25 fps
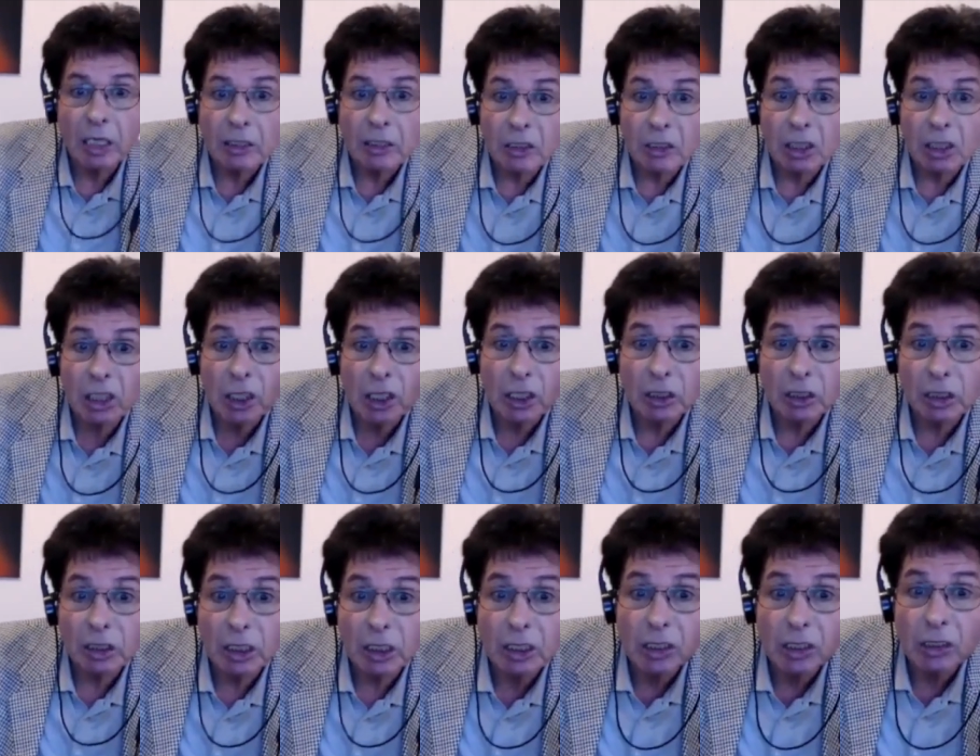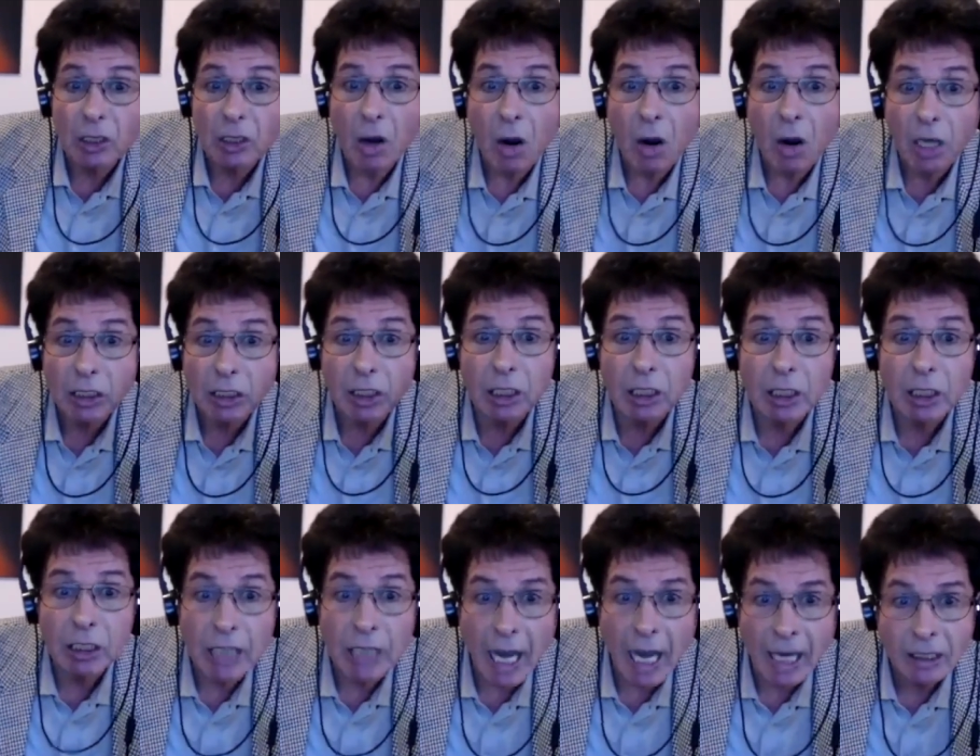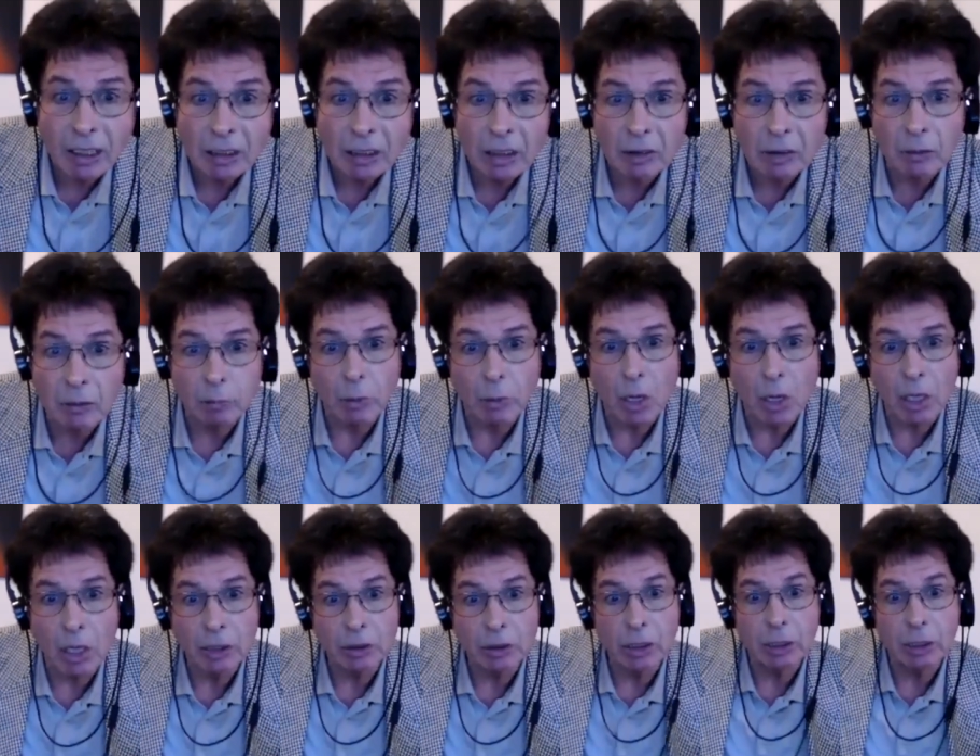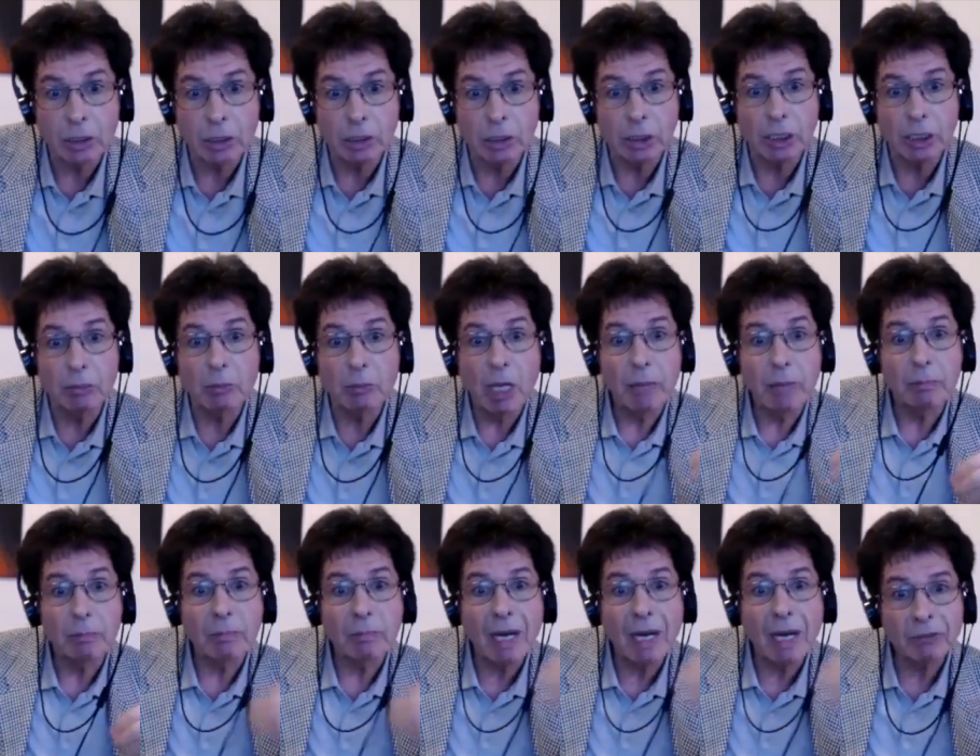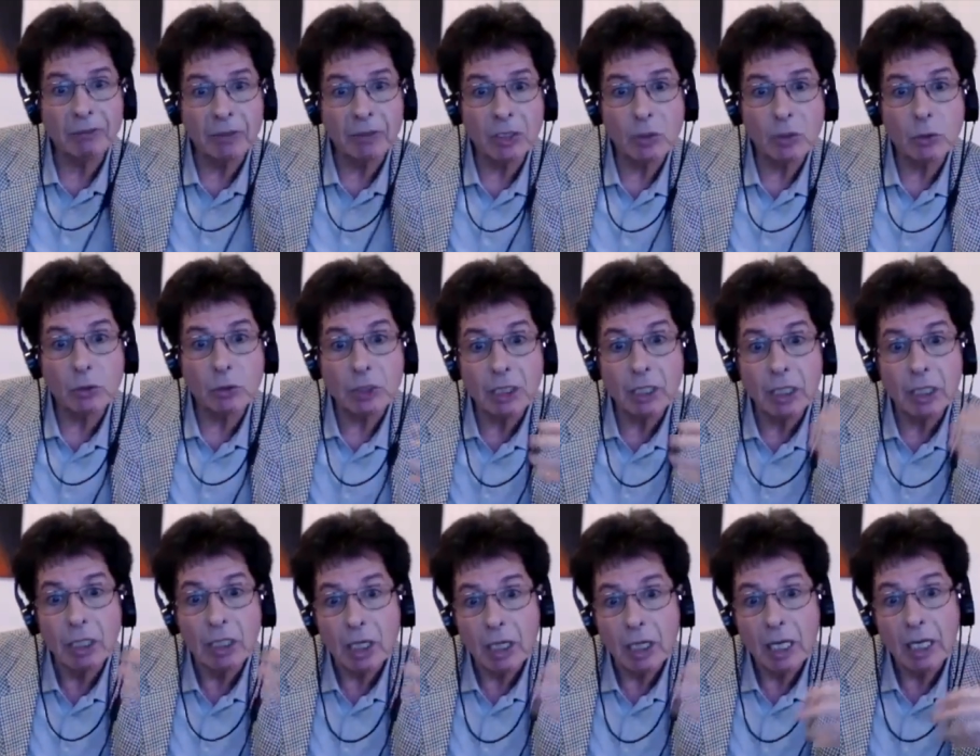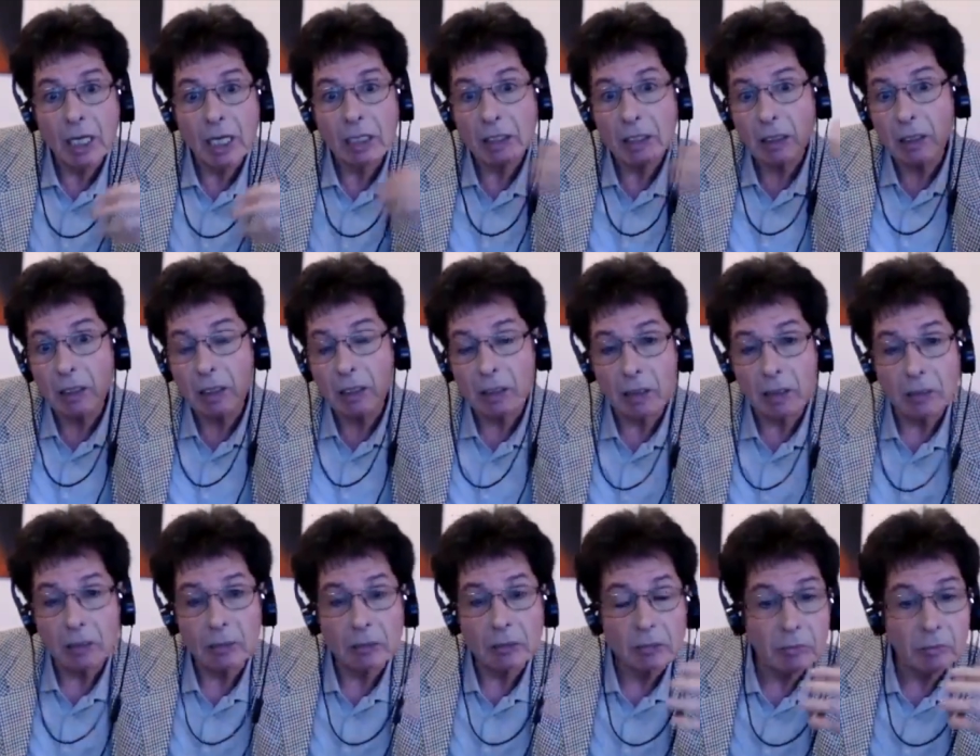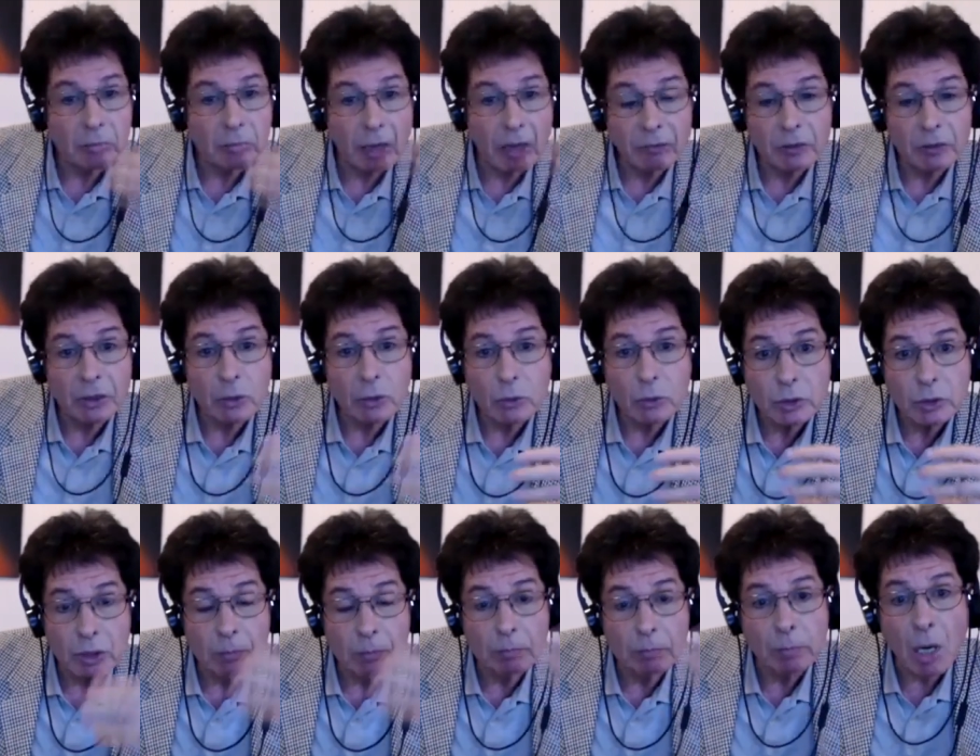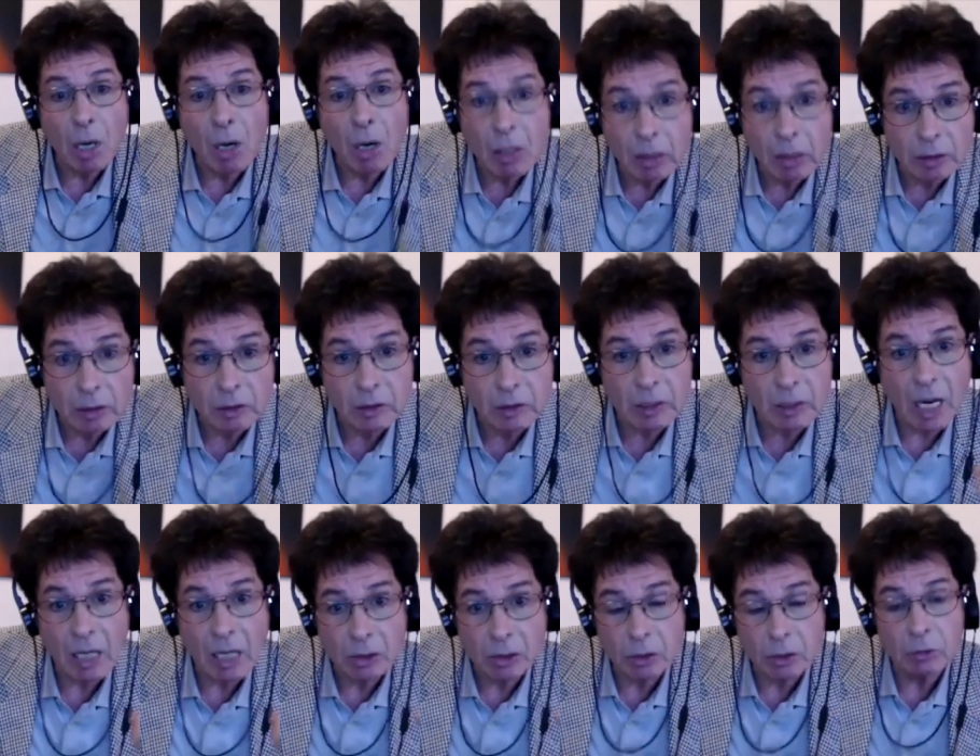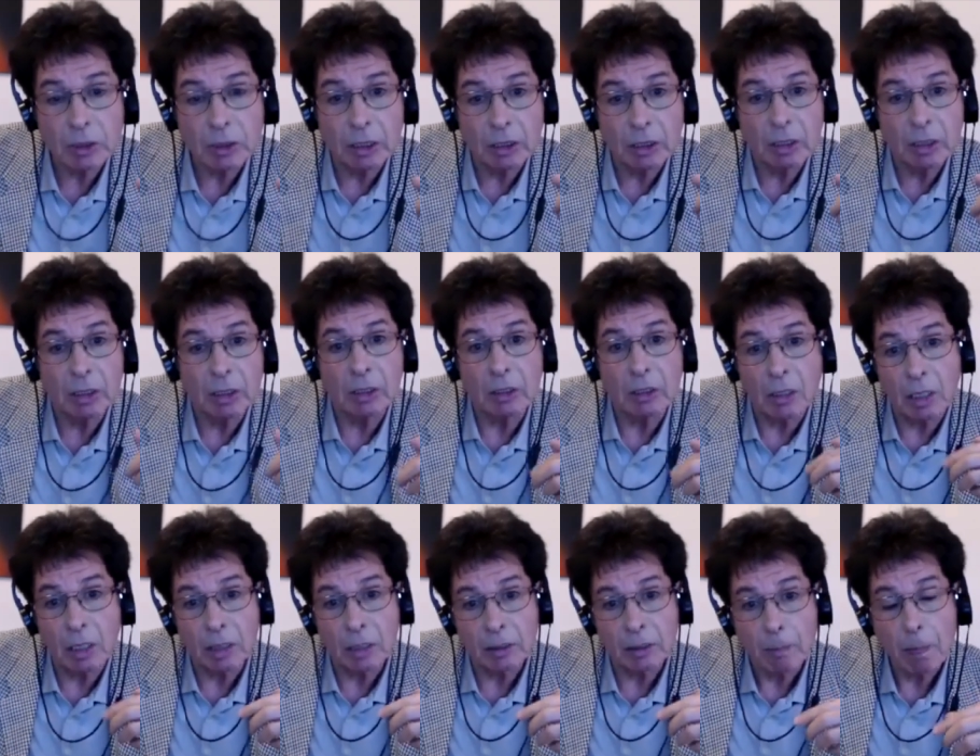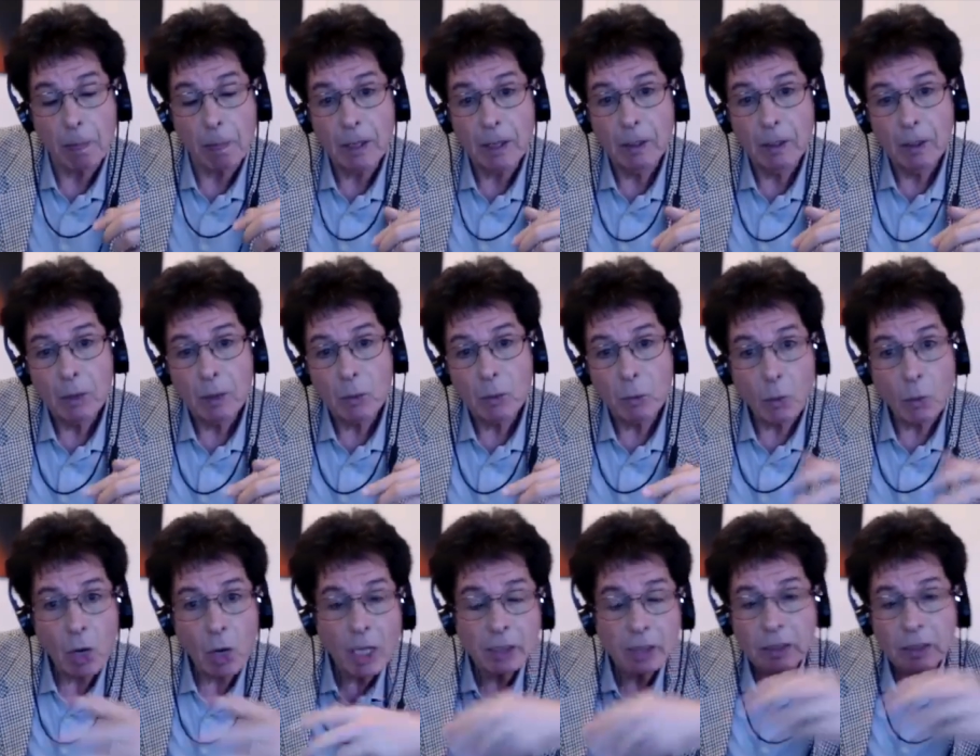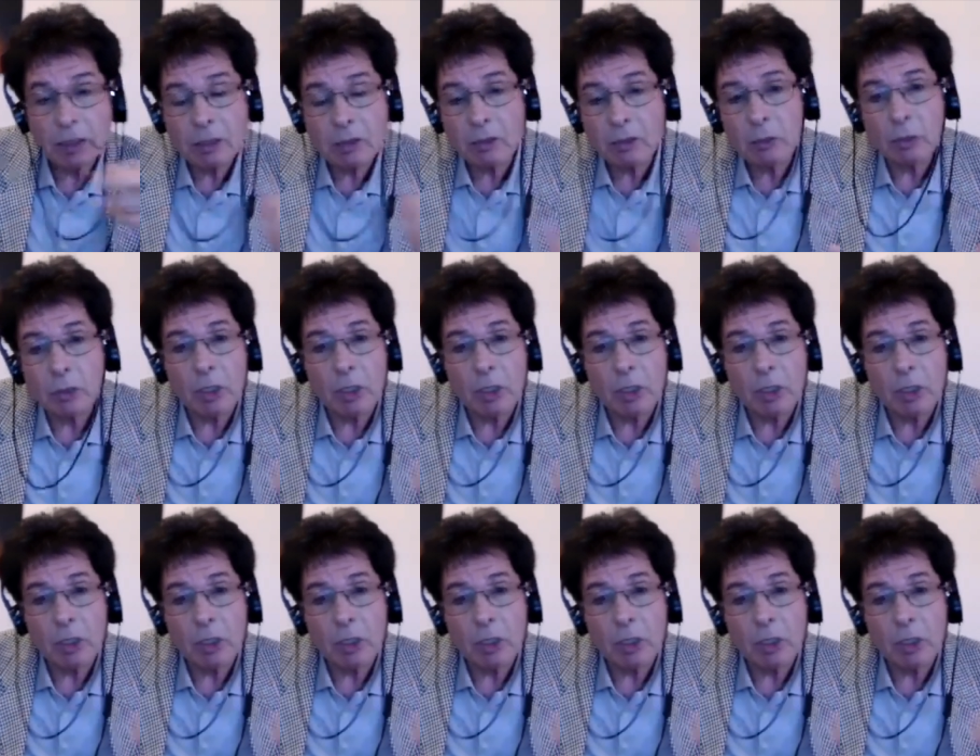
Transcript: is, these are created by the regime, mafiosi, uh, mafiosi bonds actually in Iran. Why these two